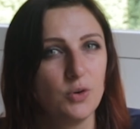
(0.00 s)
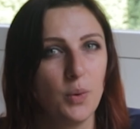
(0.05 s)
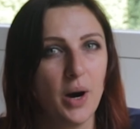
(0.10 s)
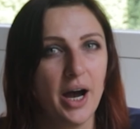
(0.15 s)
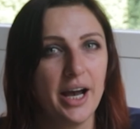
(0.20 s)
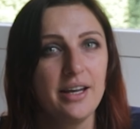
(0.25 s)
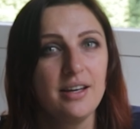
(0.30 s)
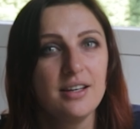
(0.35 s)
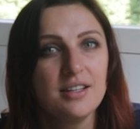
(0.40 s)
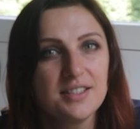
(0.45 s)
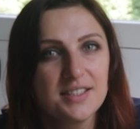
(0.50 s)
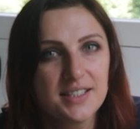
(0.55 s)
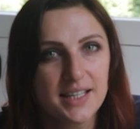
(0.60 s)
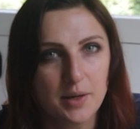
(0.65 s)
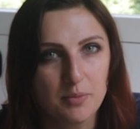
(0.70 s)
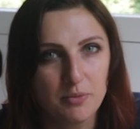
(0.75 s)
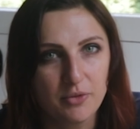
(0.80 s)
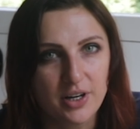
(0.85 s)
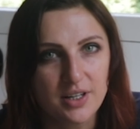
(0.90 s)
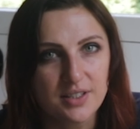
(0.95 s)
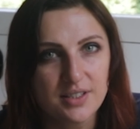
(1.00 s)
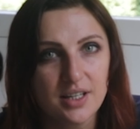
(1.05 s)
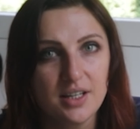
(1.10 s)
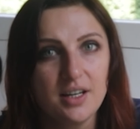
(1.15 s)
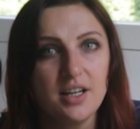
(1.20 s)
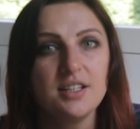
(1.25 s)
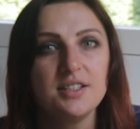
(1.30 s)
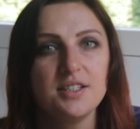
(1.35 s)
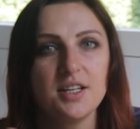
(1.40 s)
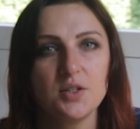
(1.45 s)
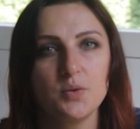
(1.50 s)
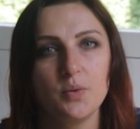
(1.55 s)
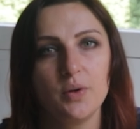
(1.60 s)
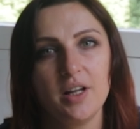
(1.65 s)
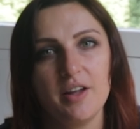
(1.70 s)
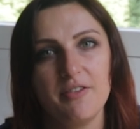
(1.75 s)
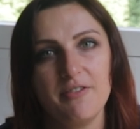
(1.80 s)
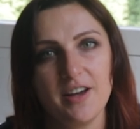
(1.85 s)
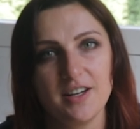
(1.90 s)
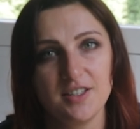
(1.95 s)
Why? Same reason. This
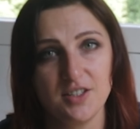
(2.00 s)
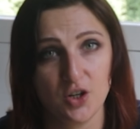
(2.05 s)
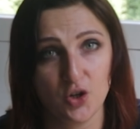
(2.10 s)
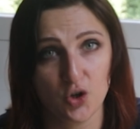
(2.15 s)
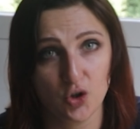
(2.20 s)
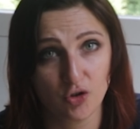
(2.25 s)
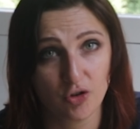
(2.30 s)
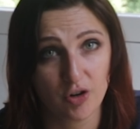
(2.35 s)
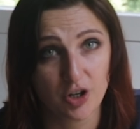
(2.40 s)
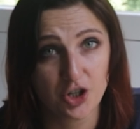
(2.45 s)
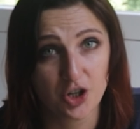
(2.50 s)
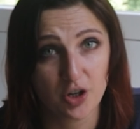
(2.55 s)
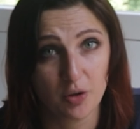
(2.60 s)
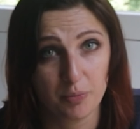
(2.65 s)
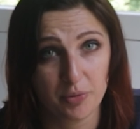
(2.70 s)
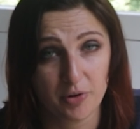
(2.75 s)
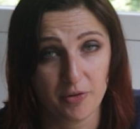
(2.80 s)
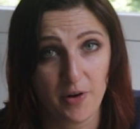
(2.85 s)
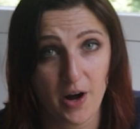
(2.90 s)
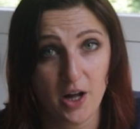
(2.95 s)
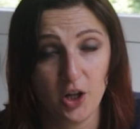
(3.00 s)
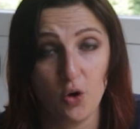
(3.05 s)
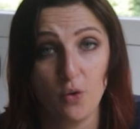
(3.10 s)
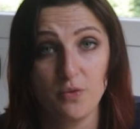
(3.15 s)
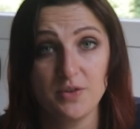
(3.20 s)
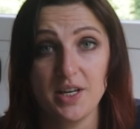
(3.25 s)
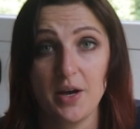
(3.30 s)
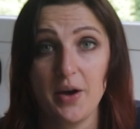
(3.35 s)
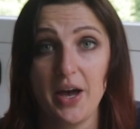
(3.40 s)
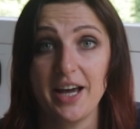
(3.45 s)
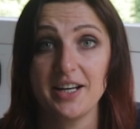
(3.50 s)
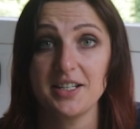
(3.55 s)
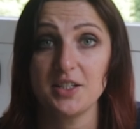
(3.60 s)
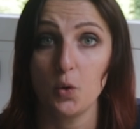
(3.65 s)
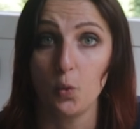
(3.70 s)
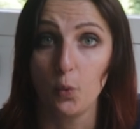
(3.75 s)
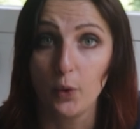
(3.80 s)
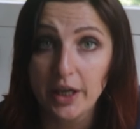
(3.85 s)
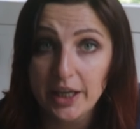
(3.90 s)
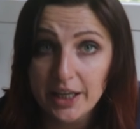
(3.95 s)
will affect the nutritional profile of the
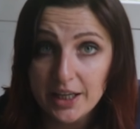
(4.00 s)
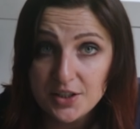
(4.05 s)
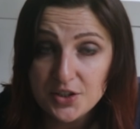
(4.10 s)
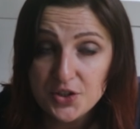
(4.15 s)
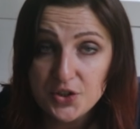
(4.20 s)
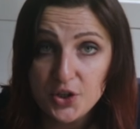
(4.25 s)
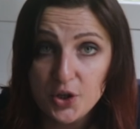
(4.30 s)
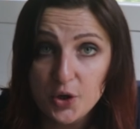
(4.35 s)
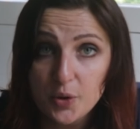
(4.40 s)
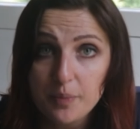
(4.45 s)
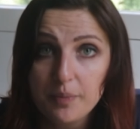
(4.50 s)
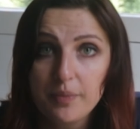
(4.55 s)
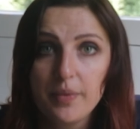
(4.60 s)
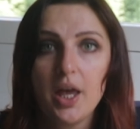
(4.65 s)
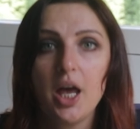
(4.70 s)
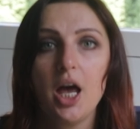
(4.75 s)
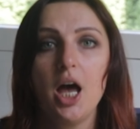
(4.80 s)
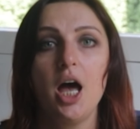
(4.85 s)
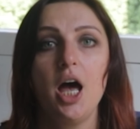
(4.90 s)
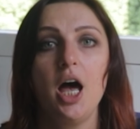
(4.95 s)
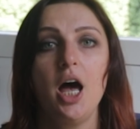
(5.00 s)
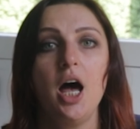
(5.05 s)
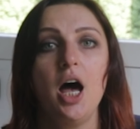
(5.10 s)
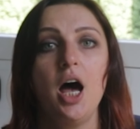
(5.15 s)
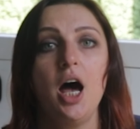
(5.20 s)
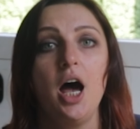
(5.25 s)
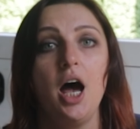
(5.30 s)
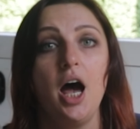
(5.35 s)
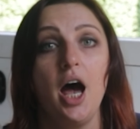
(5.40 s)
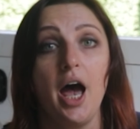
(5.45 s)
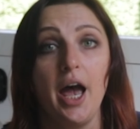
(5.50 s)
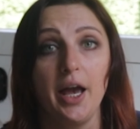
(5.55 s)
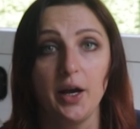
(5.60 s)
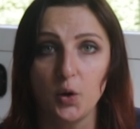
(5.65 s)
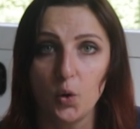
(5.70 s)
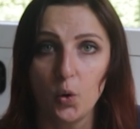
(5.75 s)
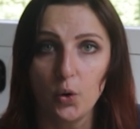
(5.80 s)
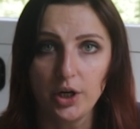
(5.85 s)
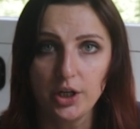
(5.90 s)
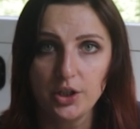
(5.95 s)
eggs we consume.
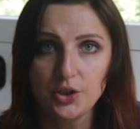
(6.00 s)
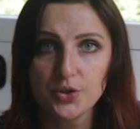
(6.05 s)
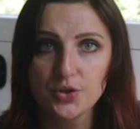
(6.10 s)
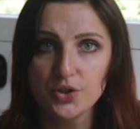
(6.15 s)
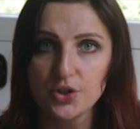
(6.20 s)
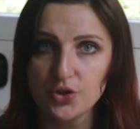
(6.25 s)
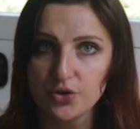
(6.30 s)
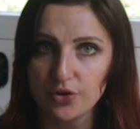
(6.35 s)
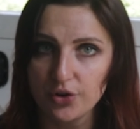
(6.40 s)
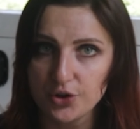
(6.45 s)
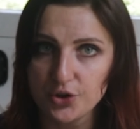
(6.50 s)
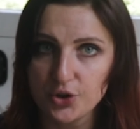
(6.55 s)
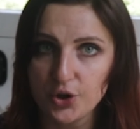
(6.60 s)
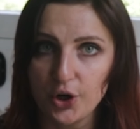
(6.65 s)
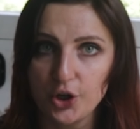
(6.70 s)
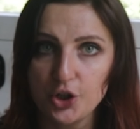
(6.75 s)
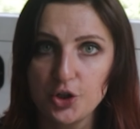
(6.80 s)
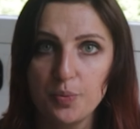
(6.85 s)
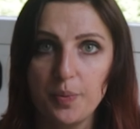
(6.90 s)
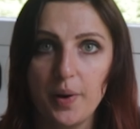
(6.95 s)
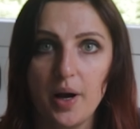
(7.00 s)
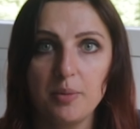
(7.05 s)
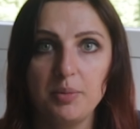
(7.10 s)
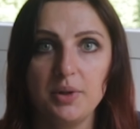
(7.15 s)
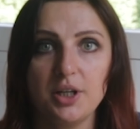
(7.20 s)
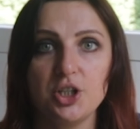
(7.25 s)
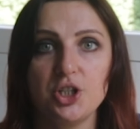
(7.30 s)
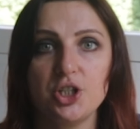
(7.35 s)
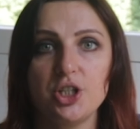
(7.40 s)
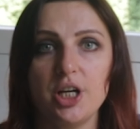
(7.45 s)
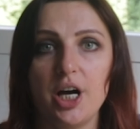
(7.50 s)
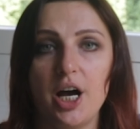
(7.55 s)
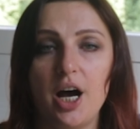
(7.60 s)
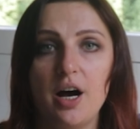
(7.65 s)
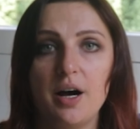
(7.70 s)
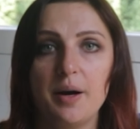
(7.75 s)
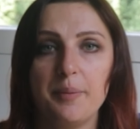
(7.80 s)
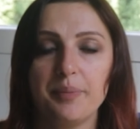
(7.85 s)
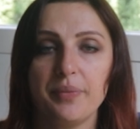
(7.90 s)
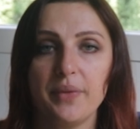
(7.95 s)
According to this research published
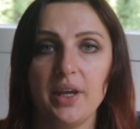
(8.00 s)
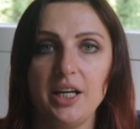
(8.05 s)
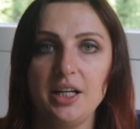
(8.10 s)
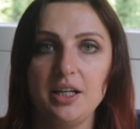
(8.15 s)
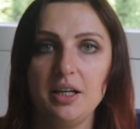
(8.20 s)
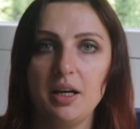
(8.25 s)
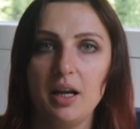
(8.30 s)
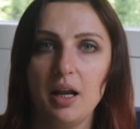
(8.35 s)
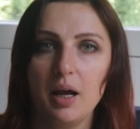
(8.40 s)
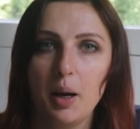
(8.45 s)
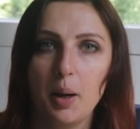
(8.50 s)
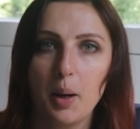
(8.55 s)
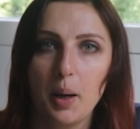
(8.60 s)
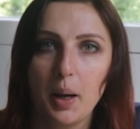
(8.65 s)
in